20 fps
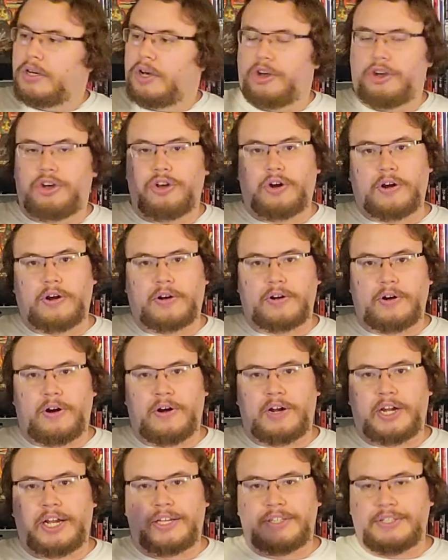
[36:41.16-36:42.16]
Dark
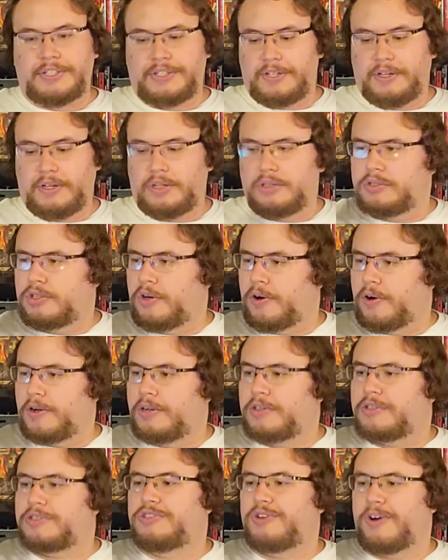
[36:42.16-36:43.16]
Argus,
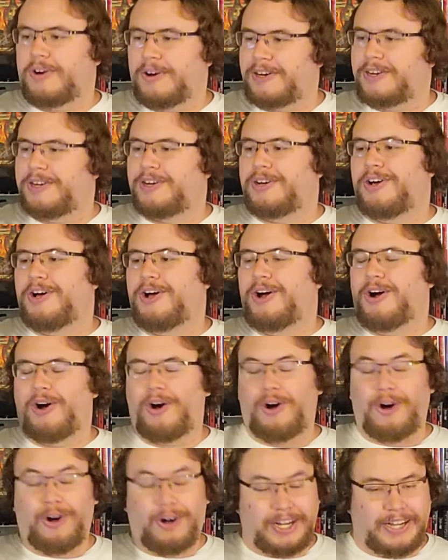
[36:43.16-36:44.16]
Dark Dark
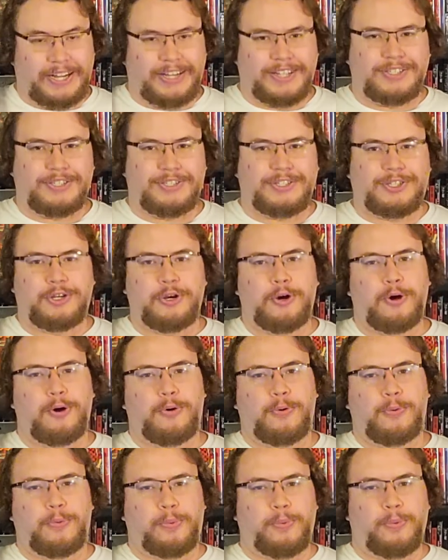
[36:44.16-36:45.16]
August.
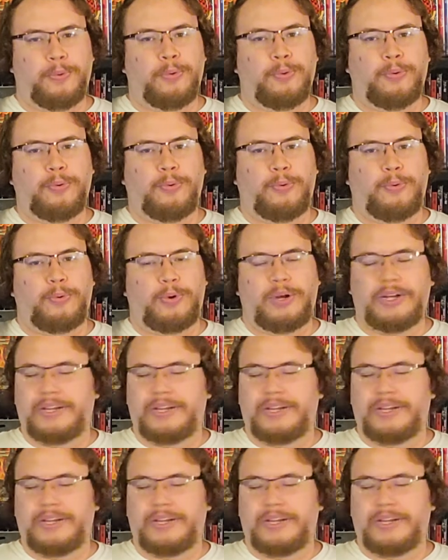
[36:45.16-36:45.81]
Woo.